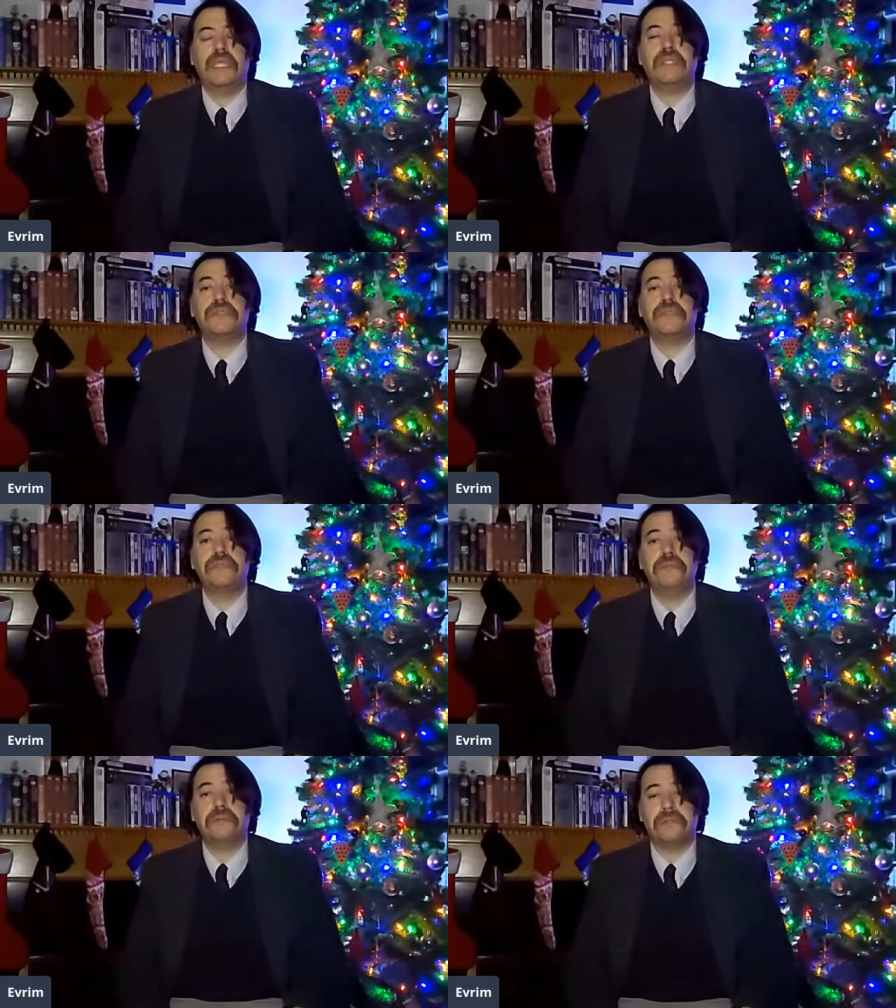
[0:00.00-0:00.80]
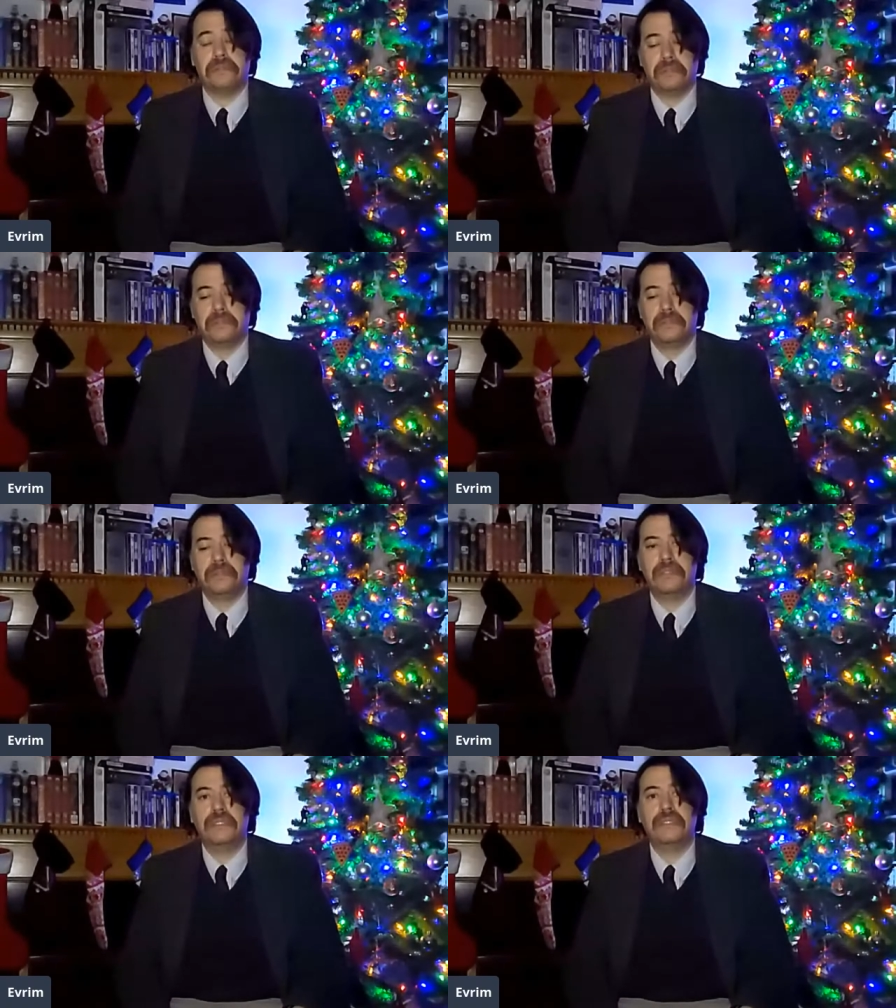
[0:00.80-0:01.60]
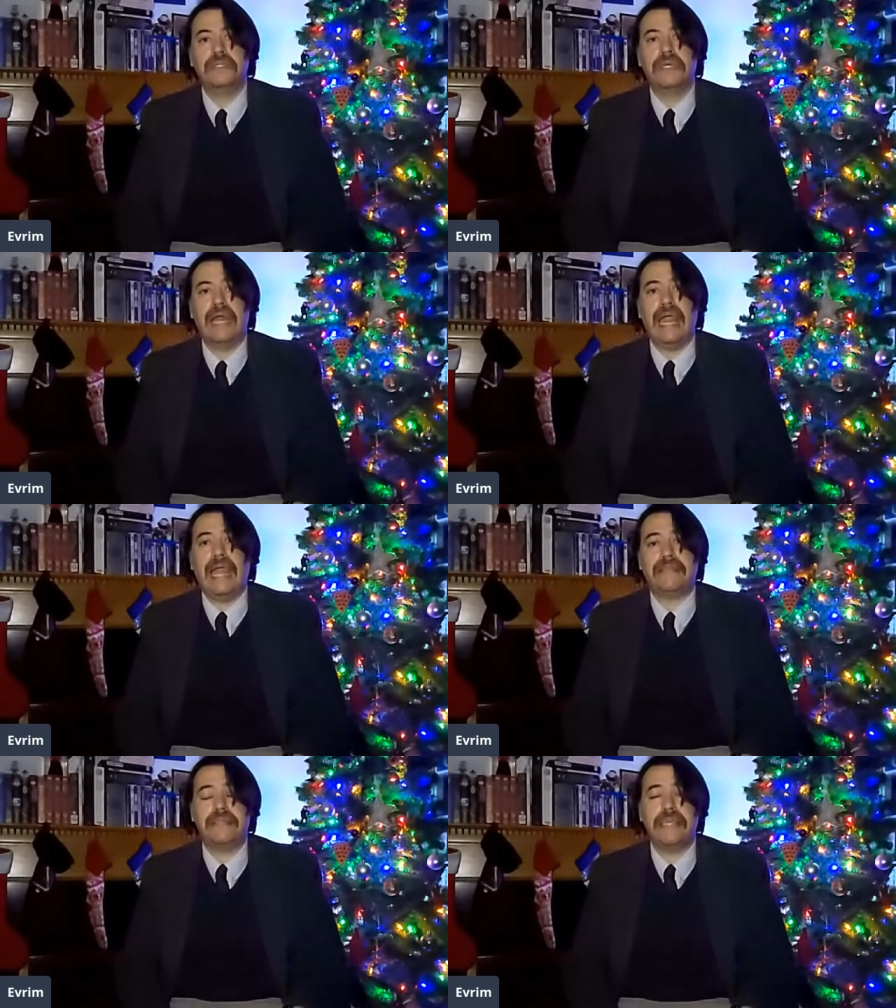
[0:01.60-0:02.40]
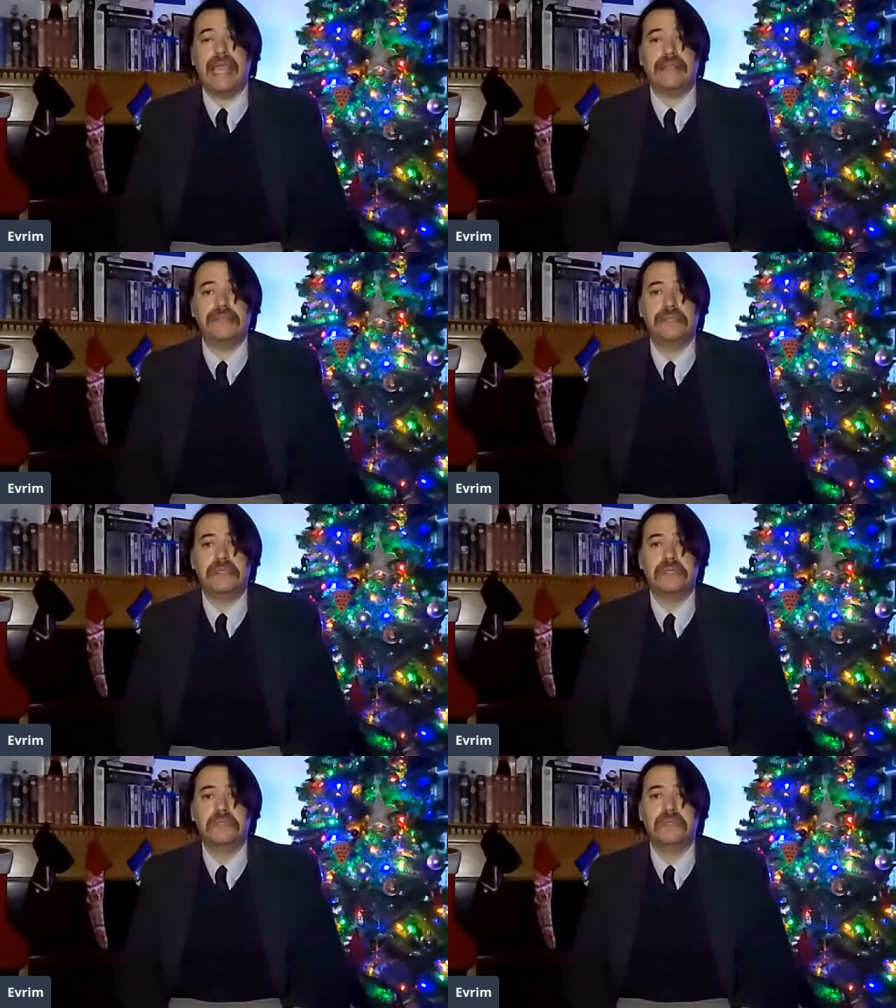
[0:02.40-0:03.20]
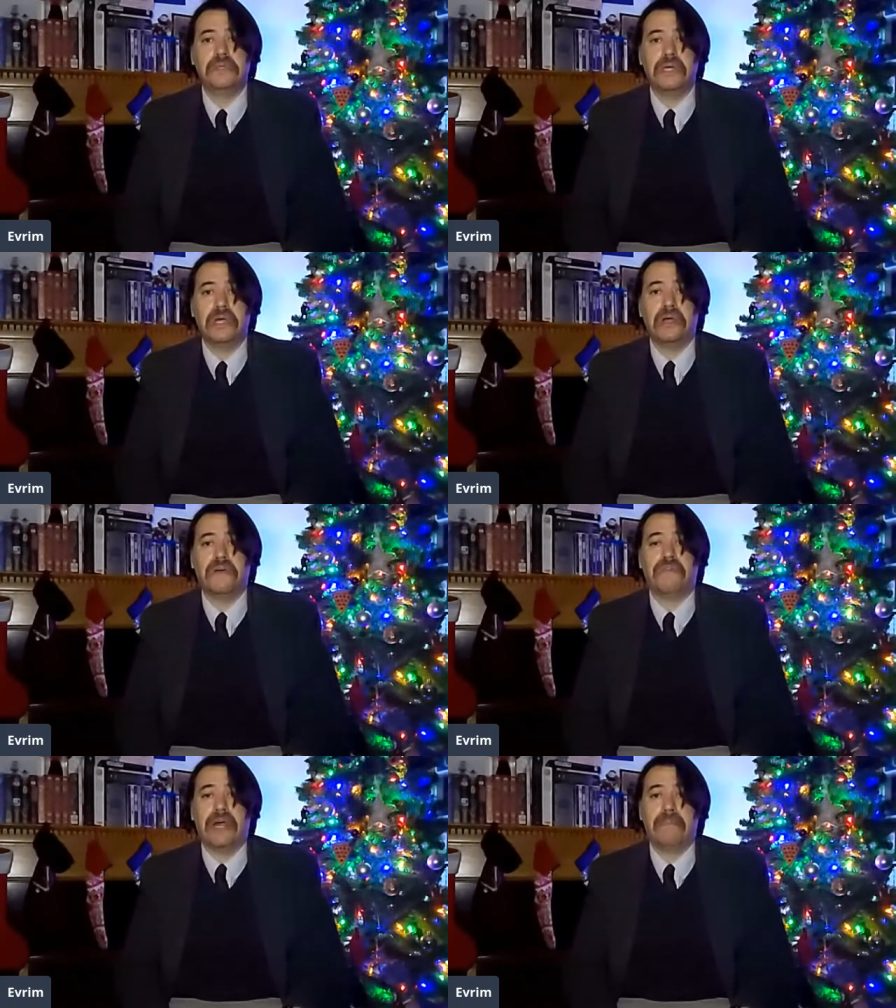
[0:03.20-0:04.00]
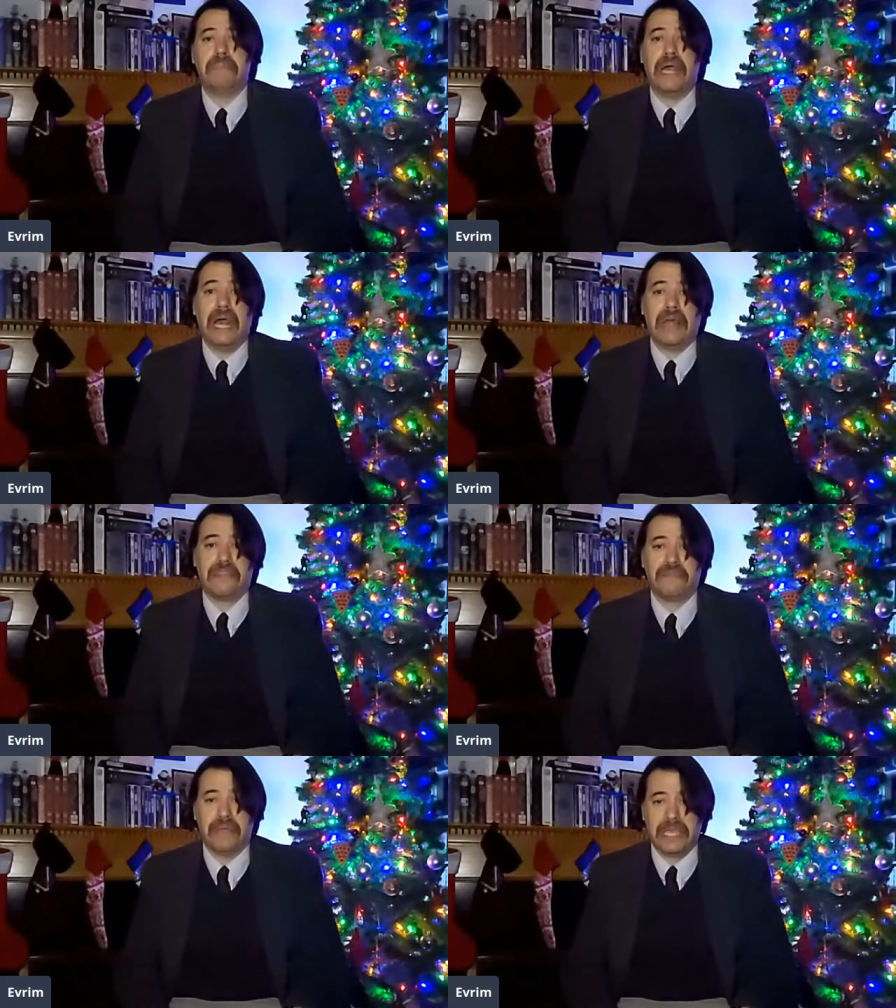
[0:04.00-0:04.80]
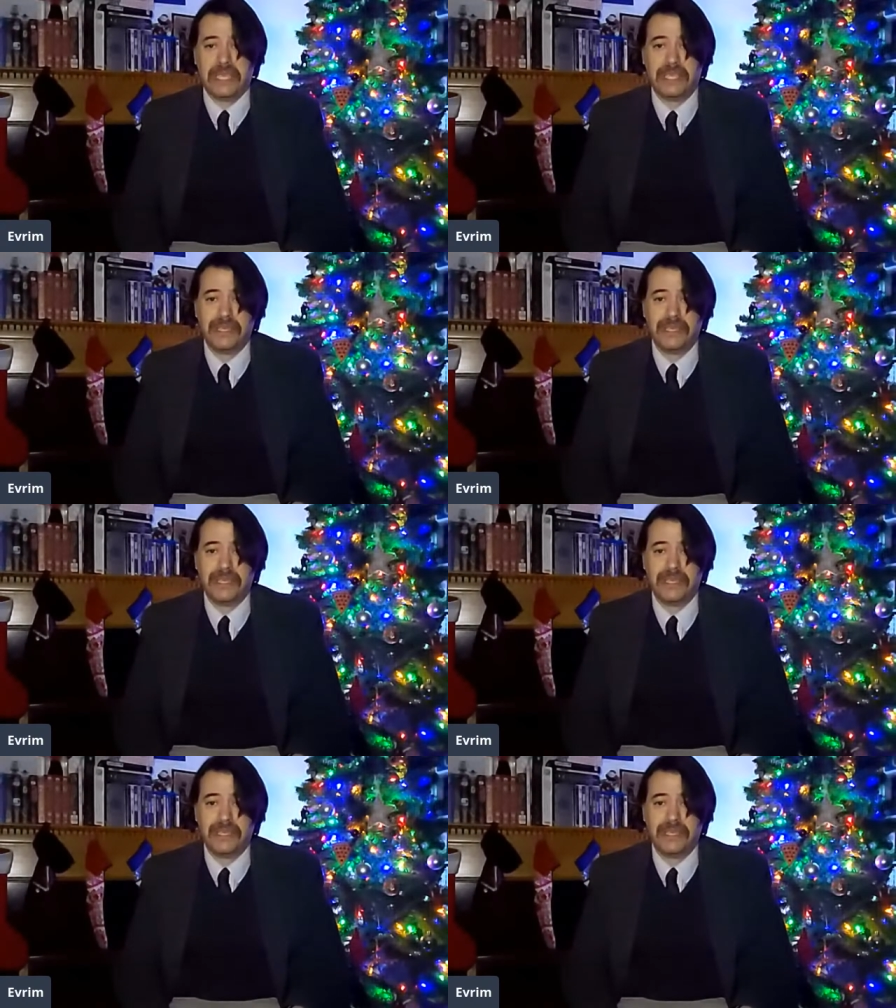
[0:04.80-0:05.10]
It stood at the end of our pathway.